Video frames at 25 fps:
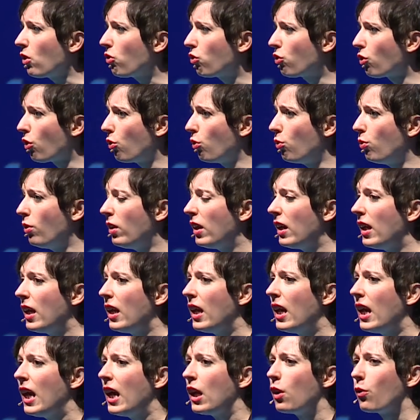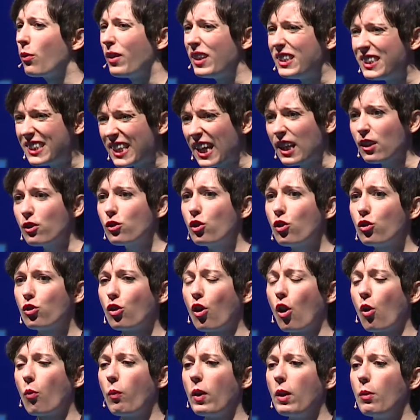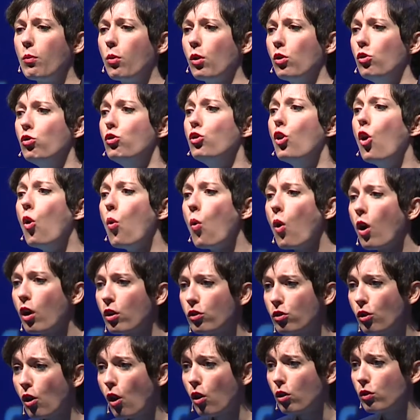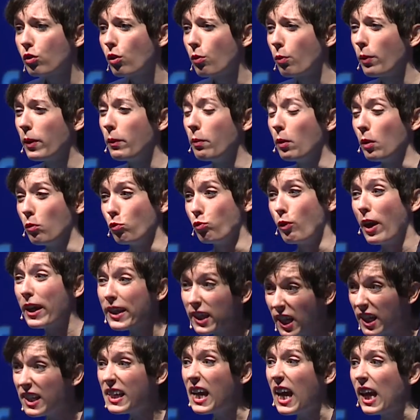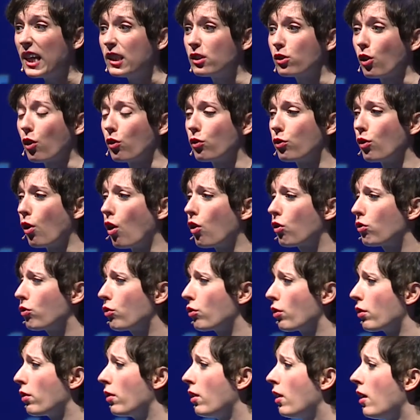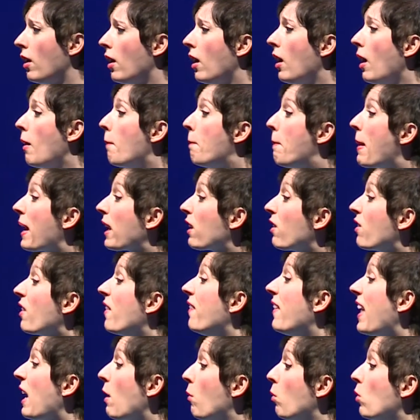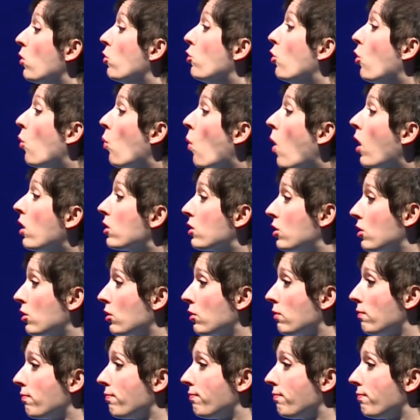So the chances are we will know our doctor, we will recognize our doctor better than they will know us.